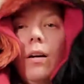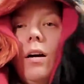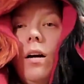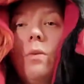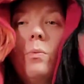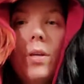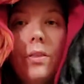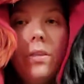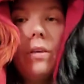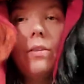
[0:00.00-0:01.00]
Uh,
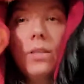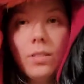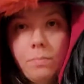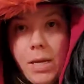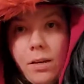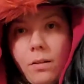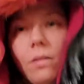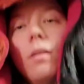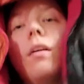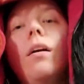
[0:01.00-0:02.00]
with this
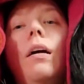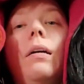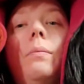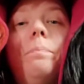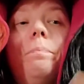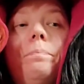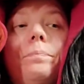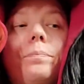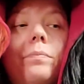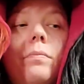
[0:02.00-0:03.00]
maker, um,
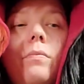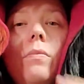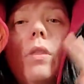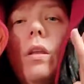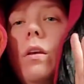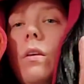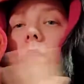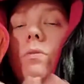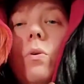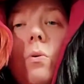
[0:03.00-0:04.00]

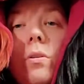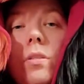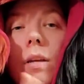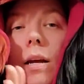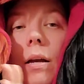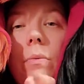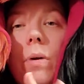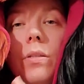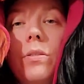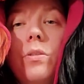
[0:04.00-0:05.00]
of course, I
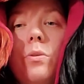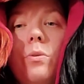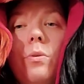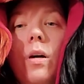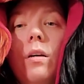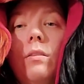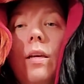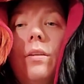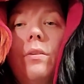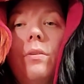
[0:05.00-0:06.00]
want to uh,
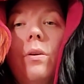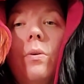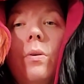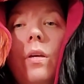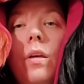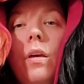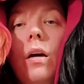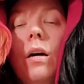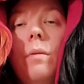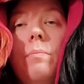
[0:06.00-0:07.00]
let you know,
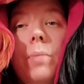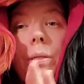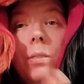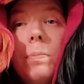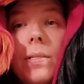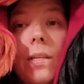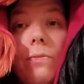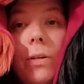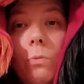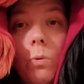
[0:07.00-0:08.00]
um, be
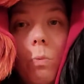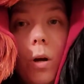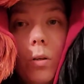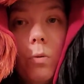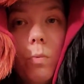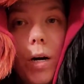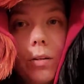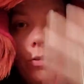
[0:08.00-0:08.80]
specific with what you want.